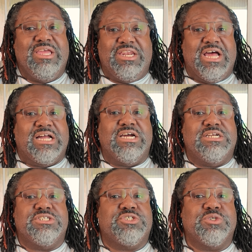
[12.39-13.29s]
and I
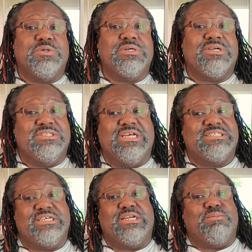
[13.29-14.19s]
cut it short because I
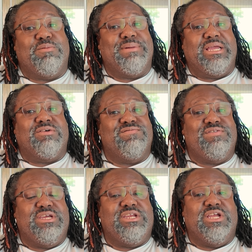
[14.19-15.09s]
said I'm gonna make a
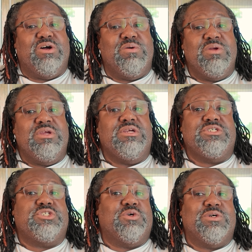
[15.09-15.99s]
video
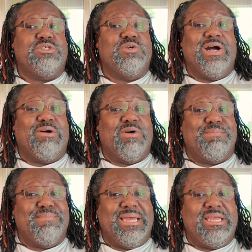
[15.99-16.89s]
showing you how I
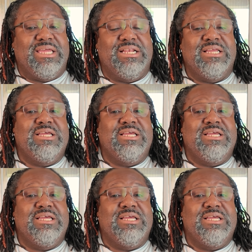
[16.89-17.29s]
make it.